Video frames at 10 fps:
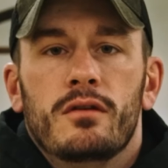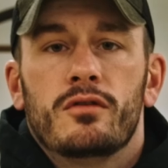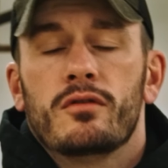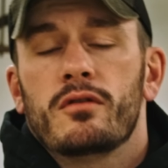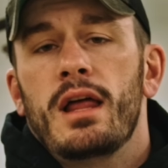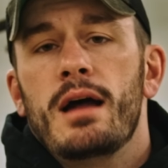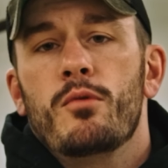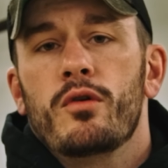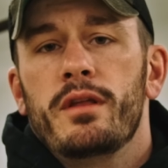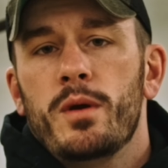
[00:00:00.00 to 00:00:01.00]
So there's a lot
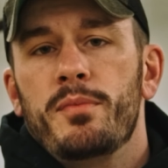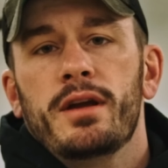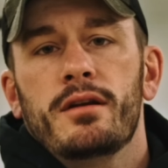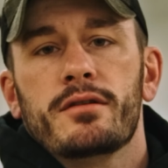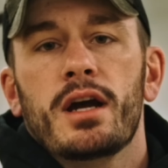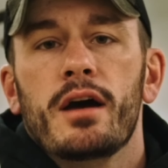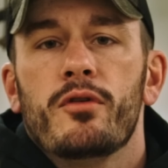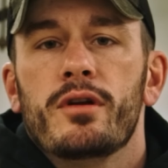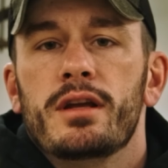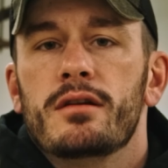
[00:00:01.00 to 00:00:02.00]
more that we plan on
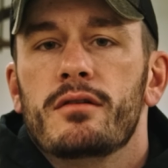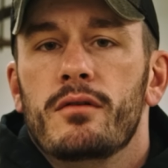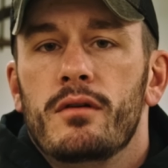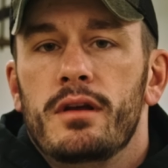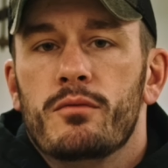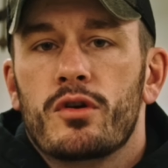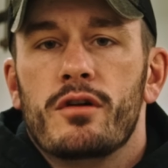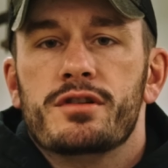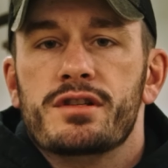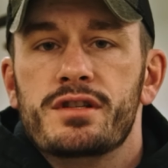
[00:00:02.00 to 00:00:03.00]
covering in
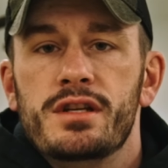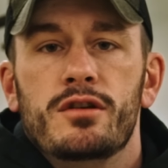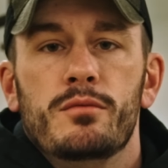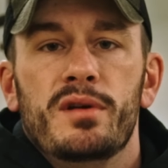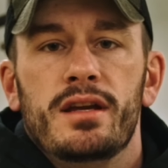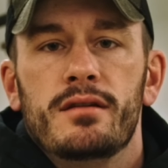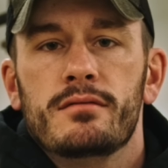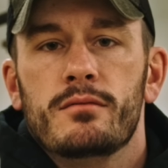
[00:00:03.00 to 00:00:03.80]
regards to CQB.